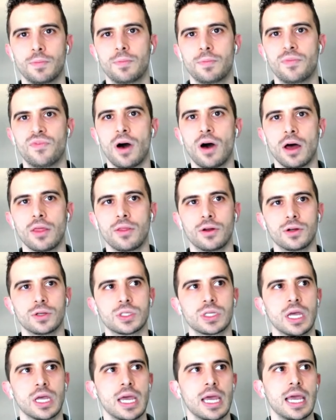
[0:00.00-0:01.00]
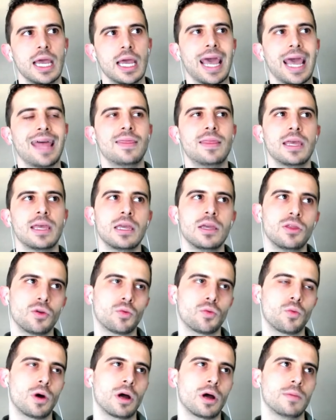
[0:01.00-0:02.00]
fathers, and they
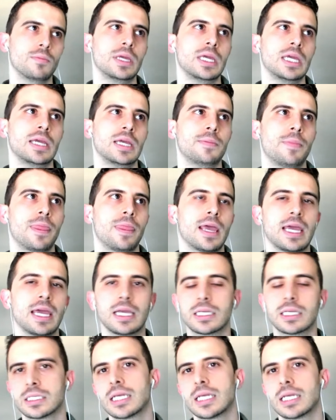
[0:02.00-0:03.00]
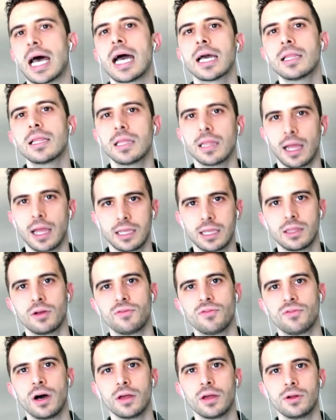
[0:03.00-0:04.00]
either want to be exactly like
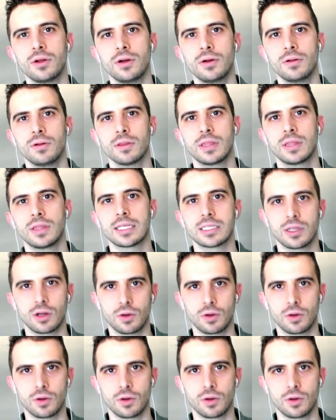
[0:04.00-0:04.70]
their father, that's their